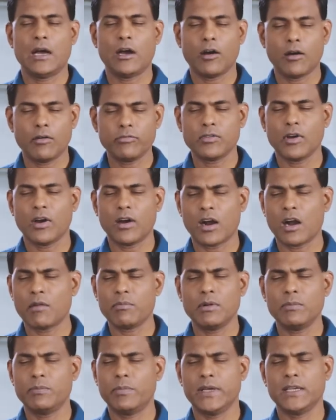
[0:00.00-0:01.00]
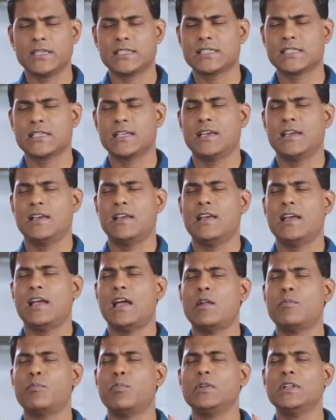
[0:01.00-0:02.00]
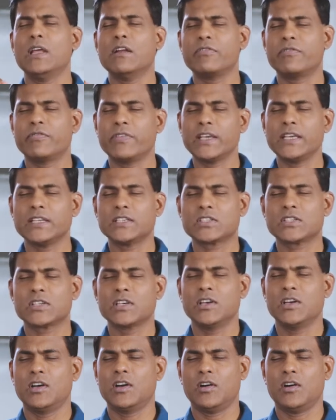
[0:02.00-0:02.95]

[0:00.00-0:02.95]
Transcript: of the horrible pit and put their feet